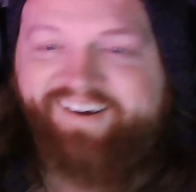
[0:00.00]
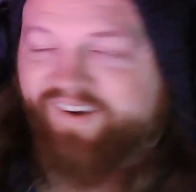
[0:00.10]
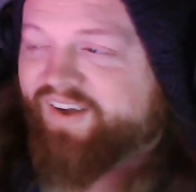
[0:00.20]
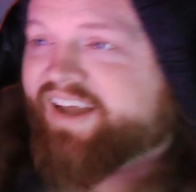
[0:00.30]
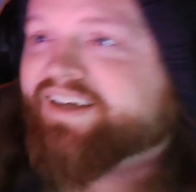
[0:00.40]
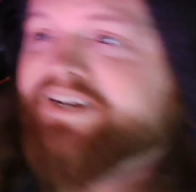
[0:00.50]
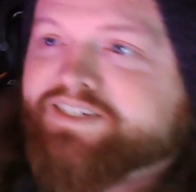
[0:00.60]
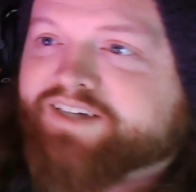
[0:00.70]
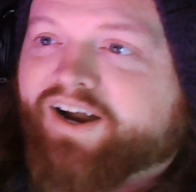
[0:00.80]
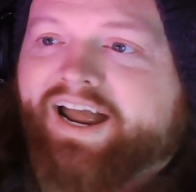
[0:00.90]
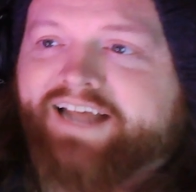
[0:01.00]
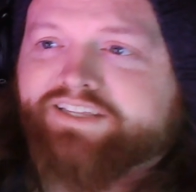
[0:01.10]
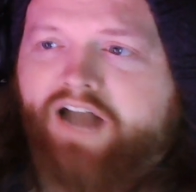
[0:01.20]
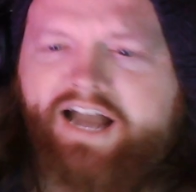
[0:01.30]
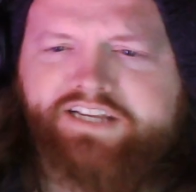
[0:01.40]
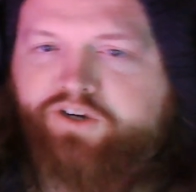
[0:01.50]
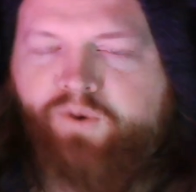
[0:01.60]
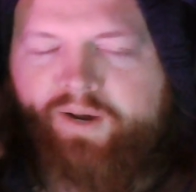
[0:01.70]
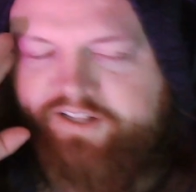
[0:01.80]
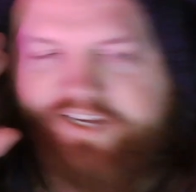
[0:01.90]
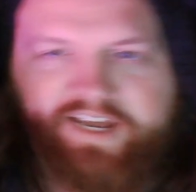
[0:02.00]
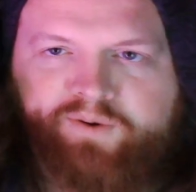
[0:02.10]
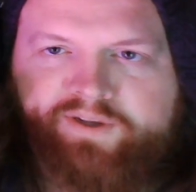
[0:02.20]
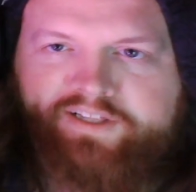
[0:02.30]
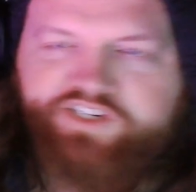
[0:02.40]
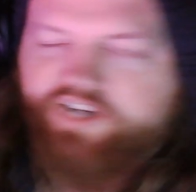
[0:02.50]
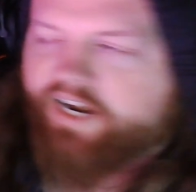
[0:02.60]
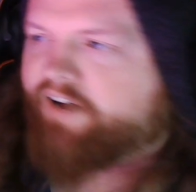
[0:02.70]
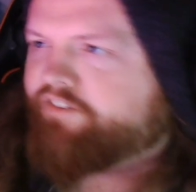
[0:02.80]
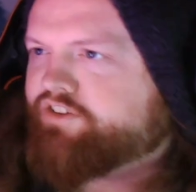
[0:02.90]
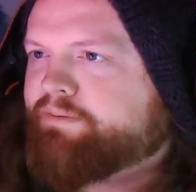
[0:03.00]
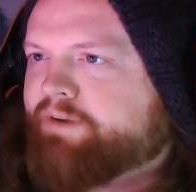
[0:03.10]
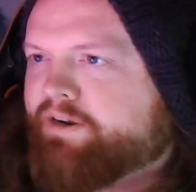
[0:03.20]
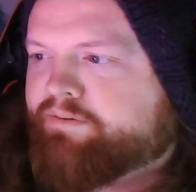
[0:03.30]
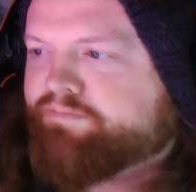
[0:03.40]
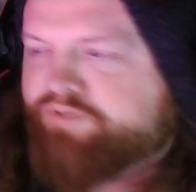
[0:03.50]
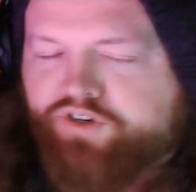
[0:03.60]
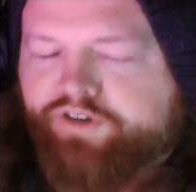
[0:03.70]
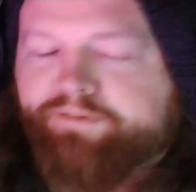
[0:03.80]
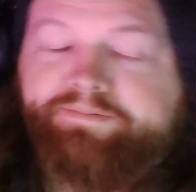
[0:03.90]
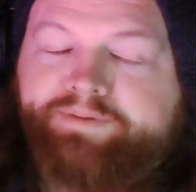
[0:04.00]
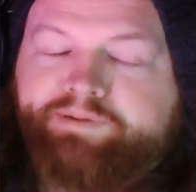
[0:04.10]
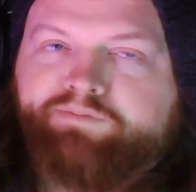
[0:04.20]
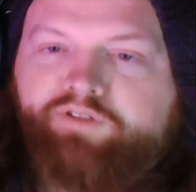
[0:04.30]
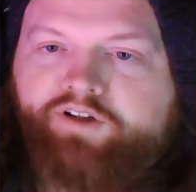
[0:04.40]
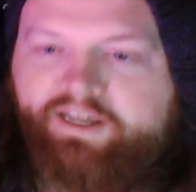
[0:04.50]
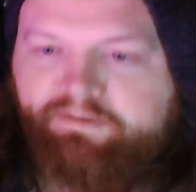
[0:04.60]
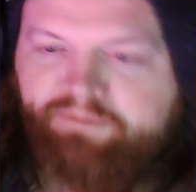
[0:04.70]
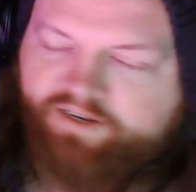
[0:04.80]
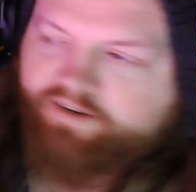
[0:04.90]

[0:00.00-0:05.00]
Okay, sorry, I had to quickly check. Obviously, I'm not gonna show you me looking, but